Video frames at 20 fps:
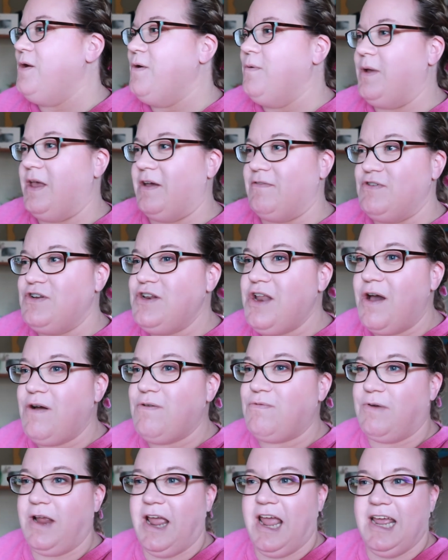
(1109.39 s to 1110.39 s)
We have
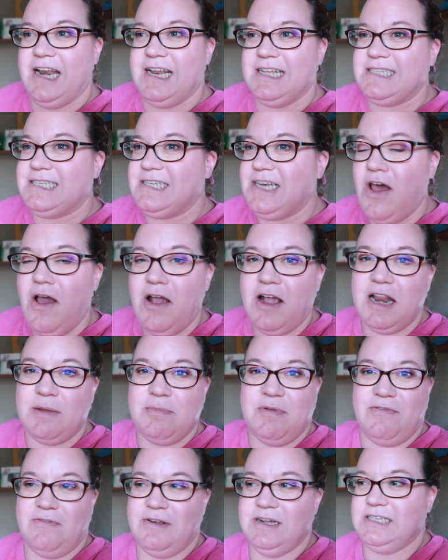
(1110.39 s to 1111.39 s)
no rain. It's not gonna
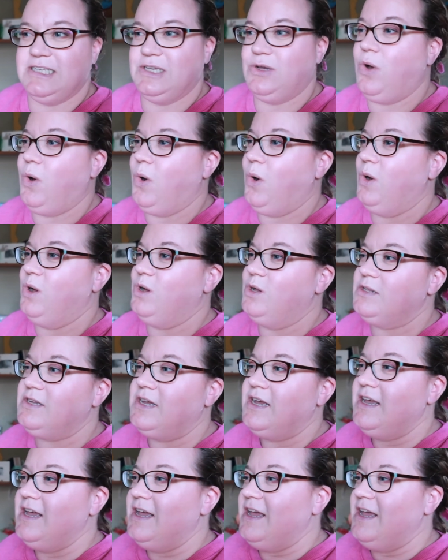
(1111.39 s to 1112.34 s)
be freezing cold,